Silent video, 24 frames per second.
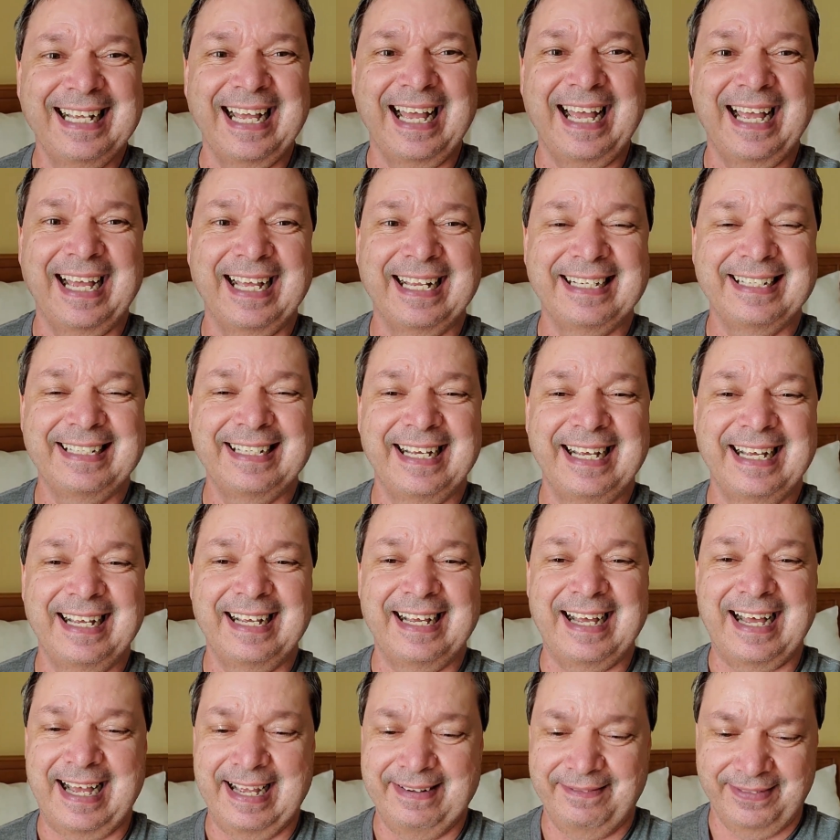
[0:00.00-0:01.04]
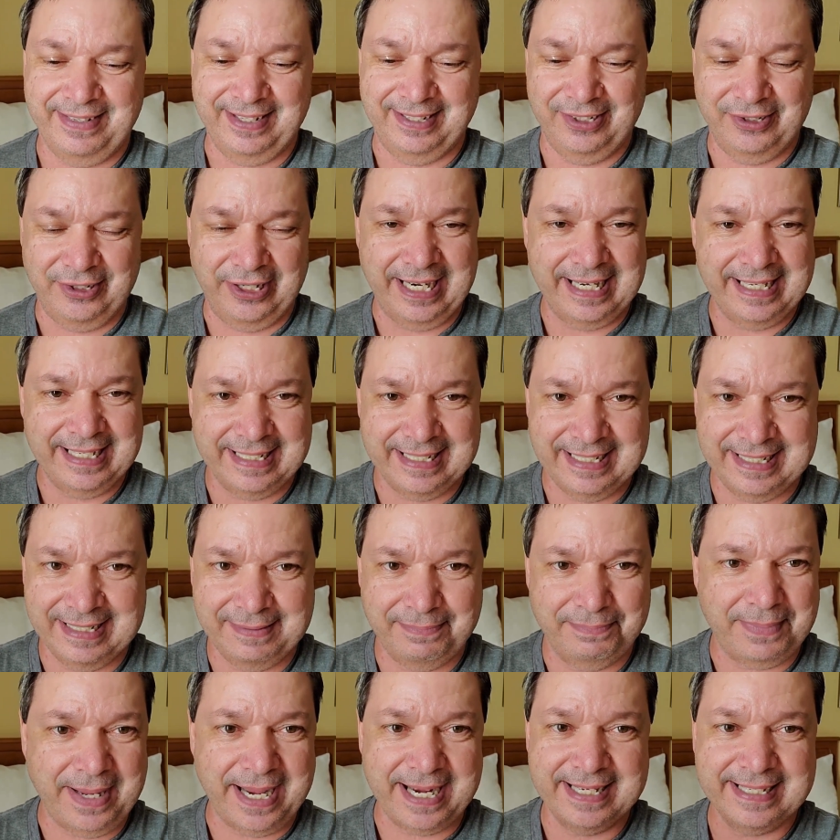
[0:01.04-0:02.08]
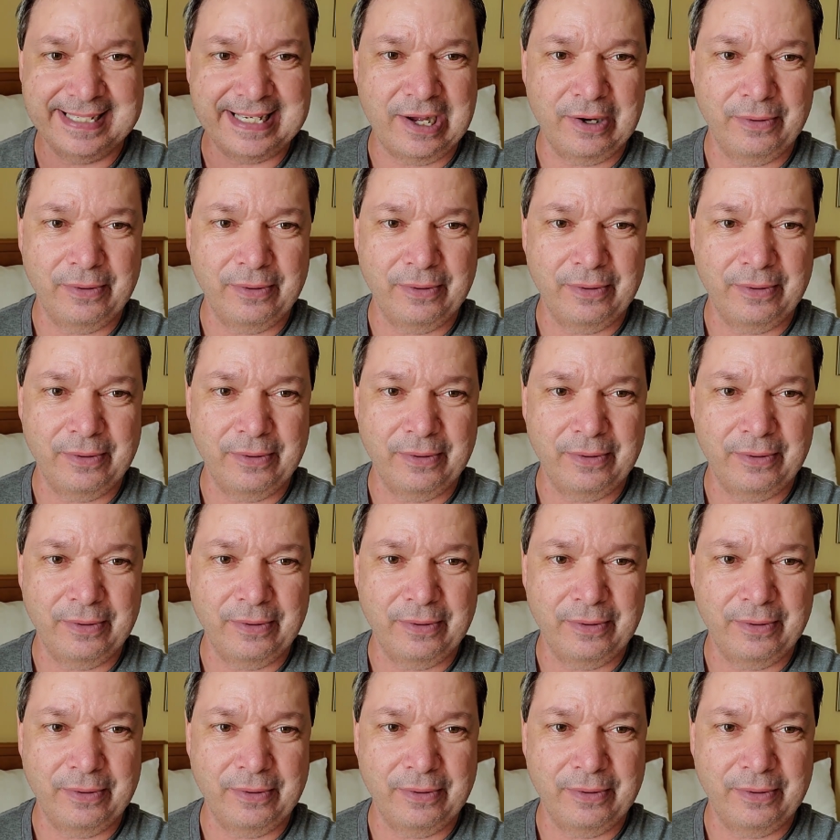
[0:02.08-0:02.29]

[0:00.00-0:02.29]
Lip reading: And I've tried to space